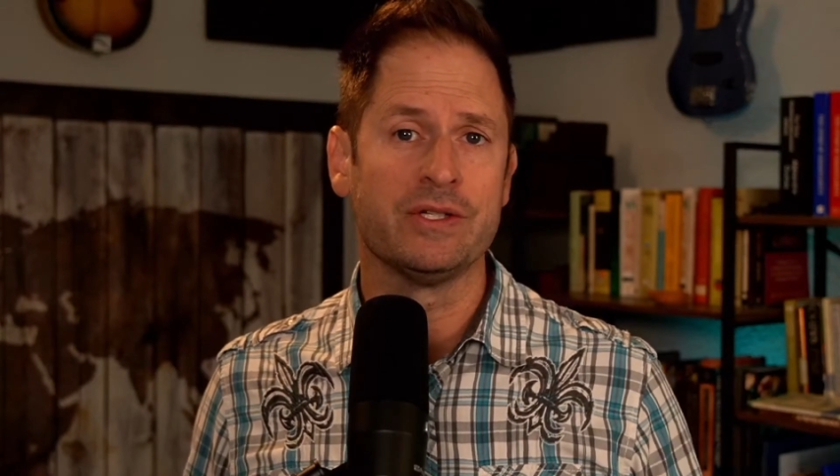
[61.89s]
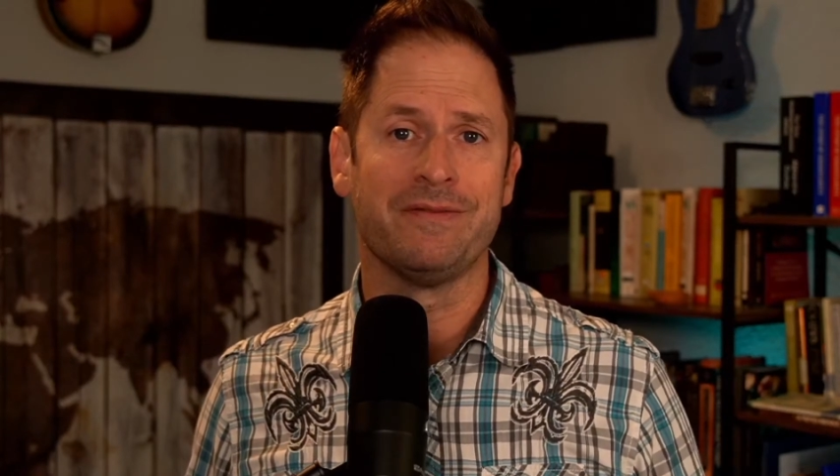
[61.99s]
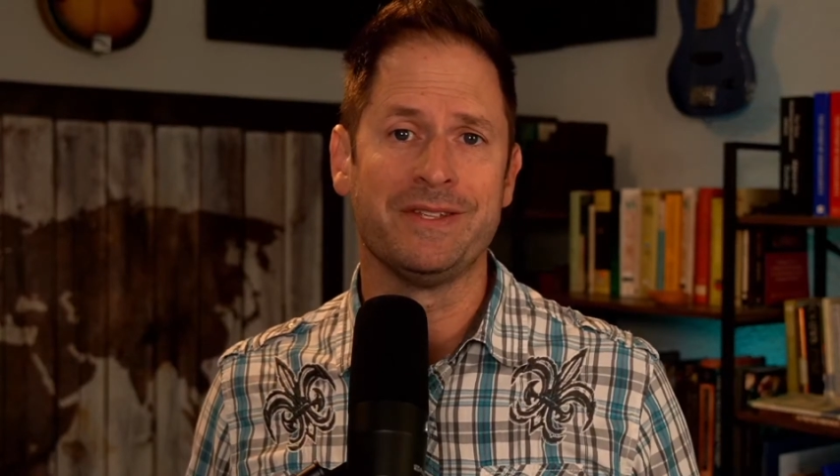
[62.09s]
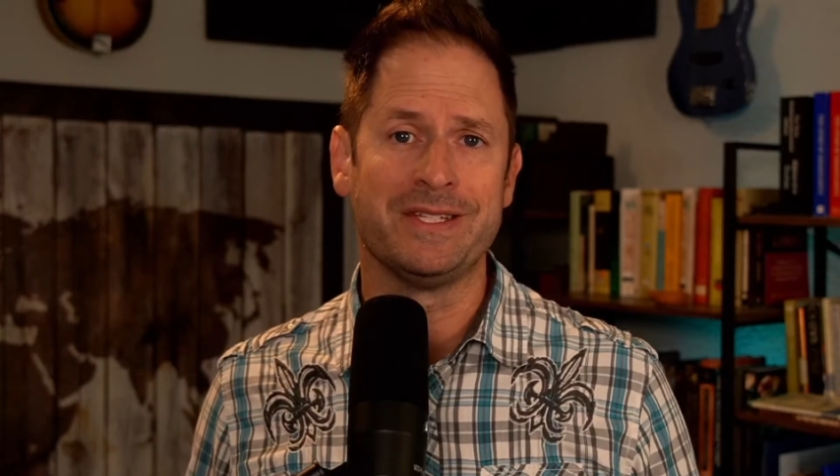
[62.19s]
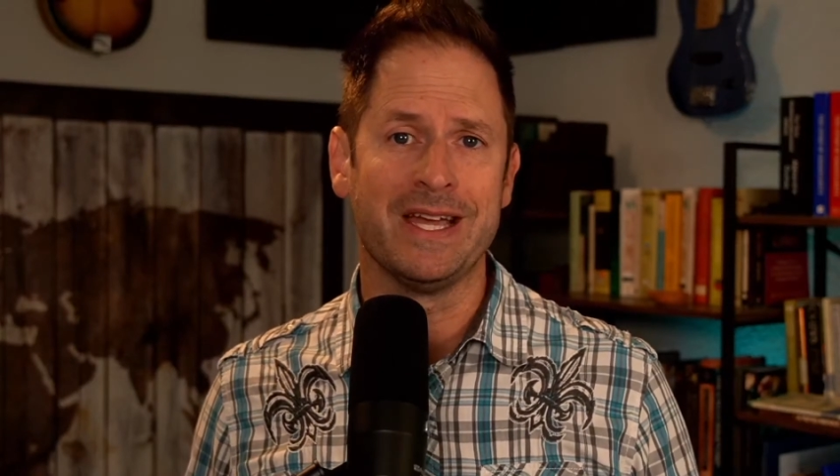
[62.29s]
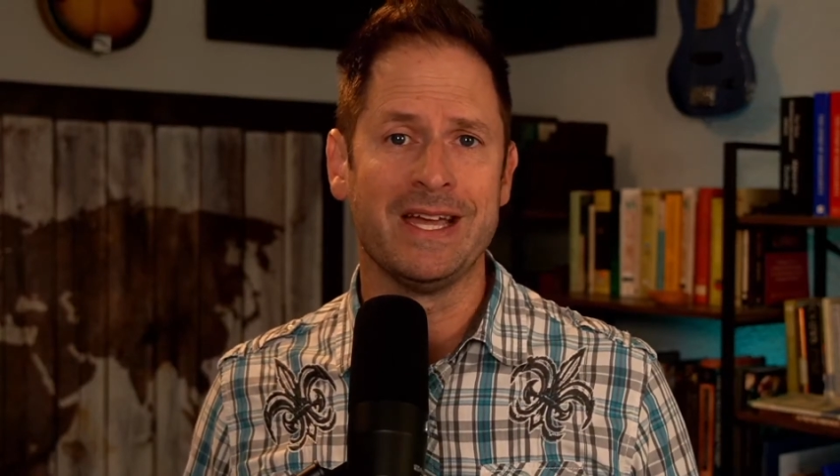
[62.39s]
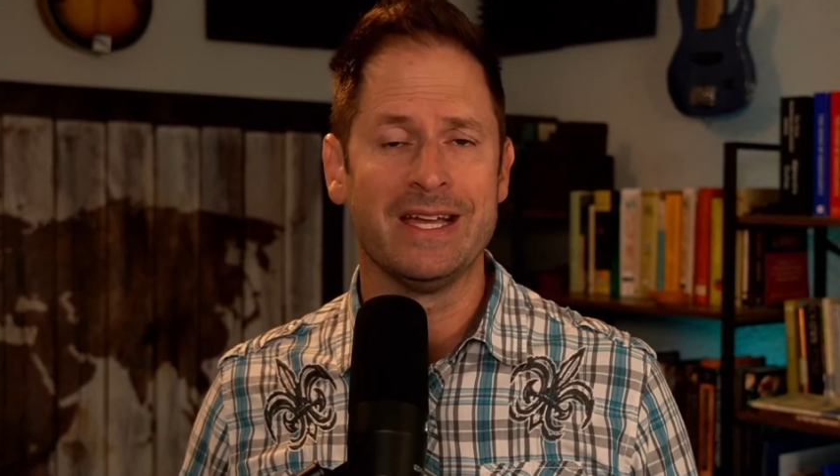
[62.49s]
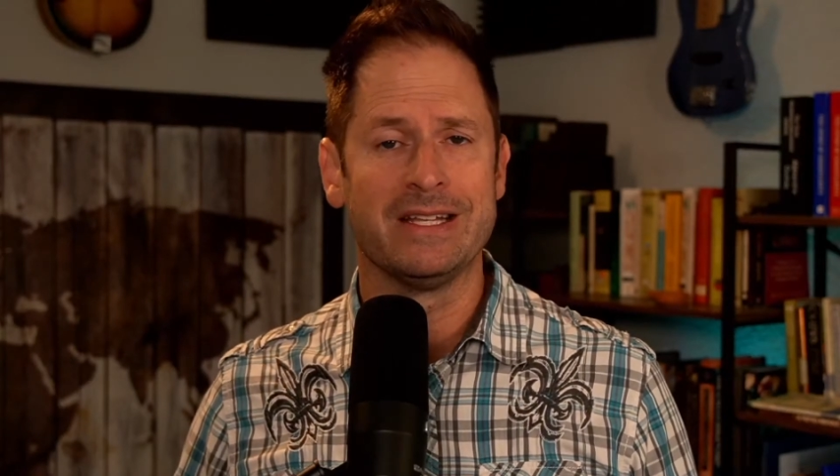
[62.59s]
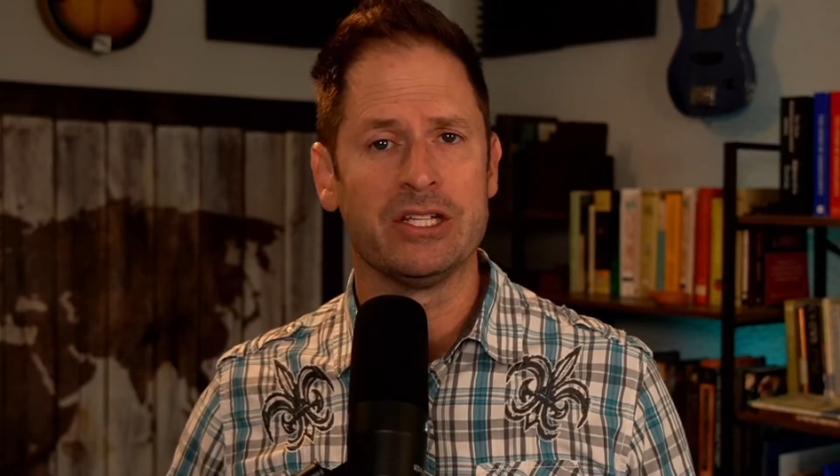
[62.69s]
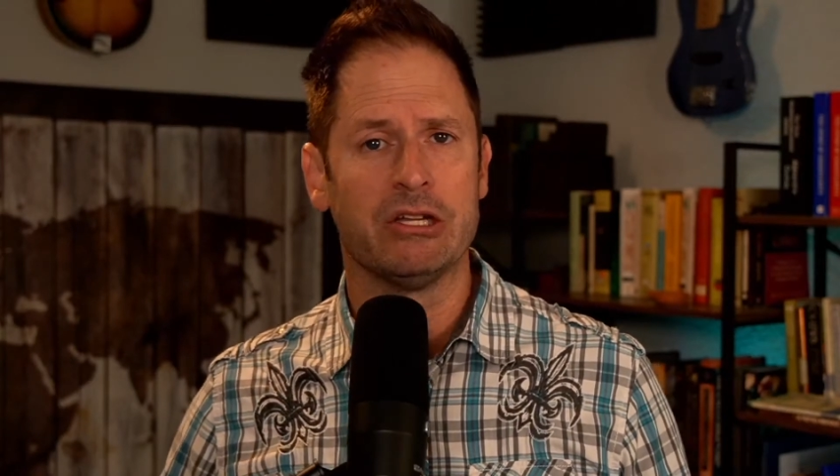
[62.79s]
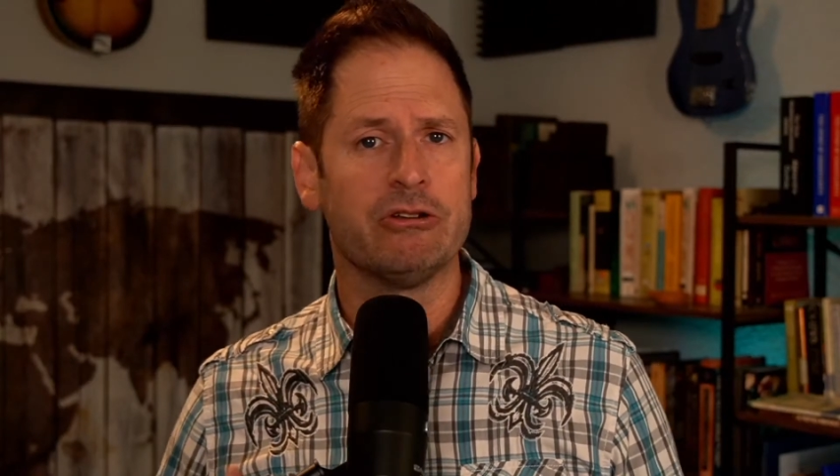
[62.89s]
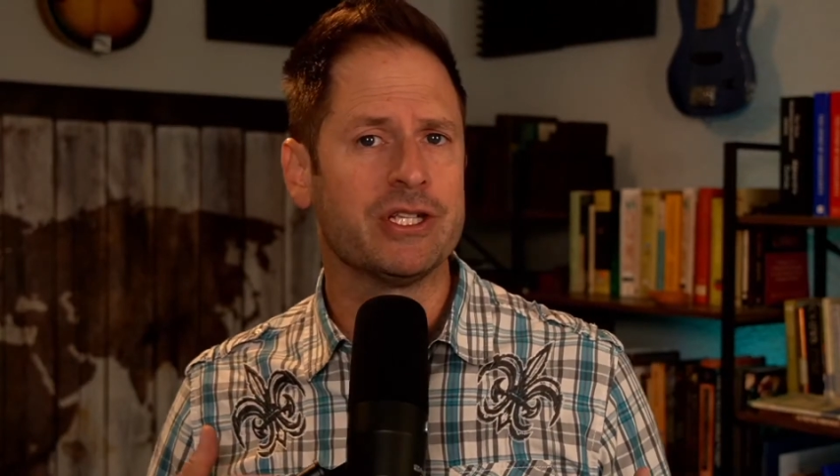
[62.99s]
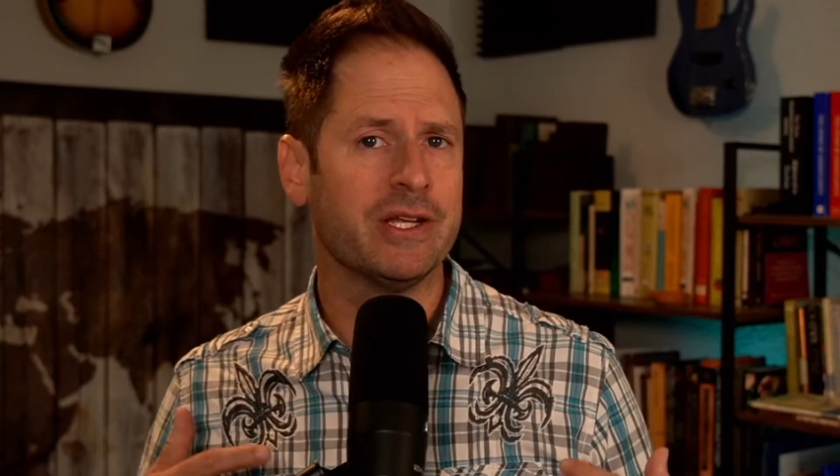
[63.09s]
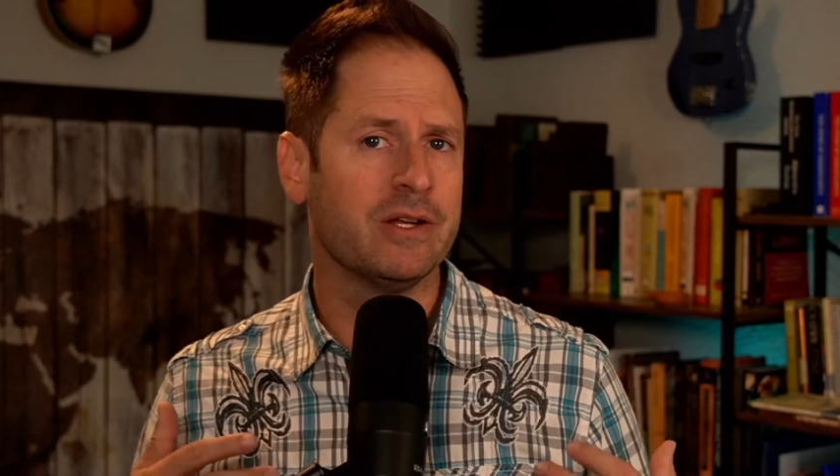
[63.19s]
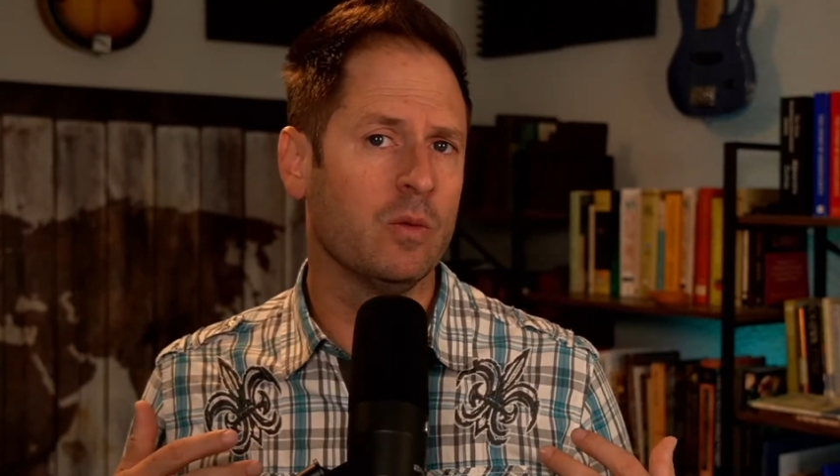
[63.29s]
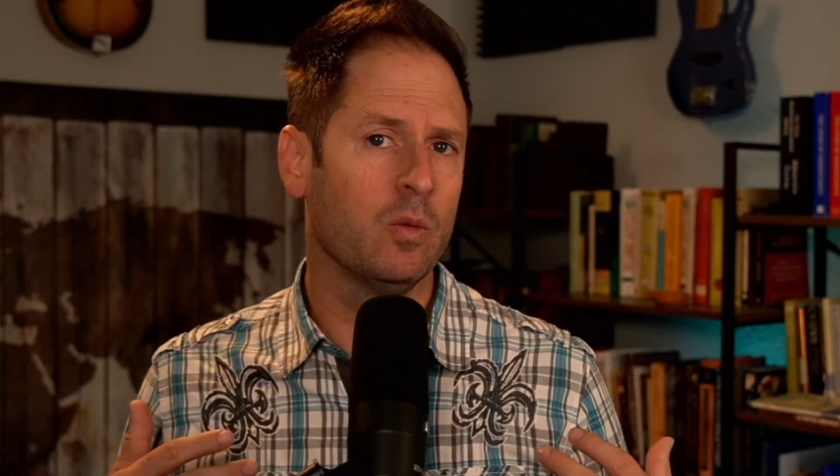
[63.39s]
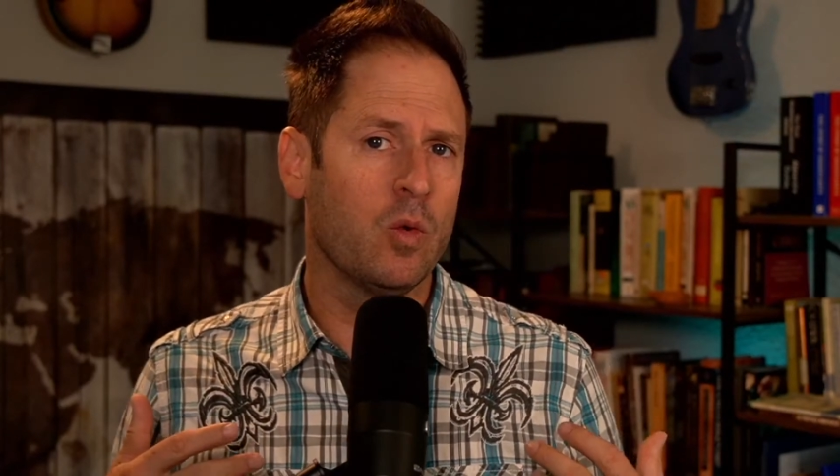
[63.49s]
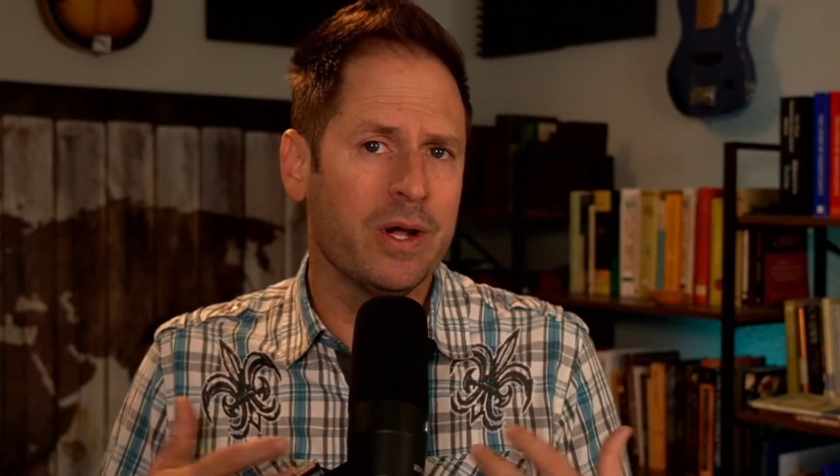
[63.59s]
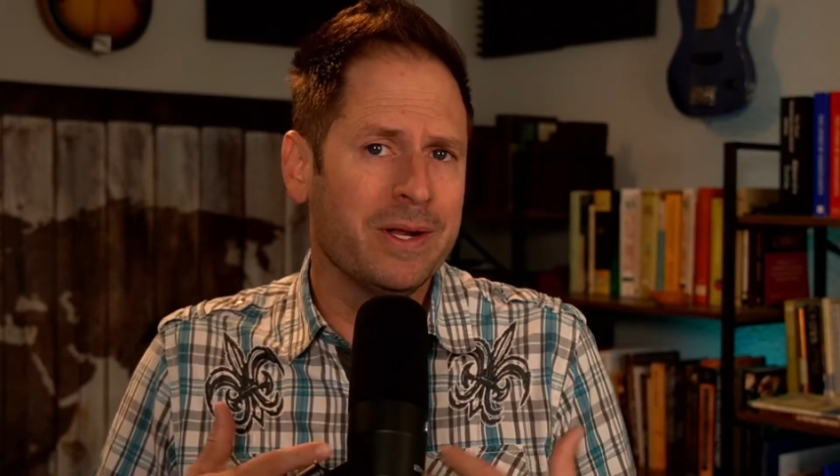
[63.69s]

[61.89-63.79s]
of the day and to understand what it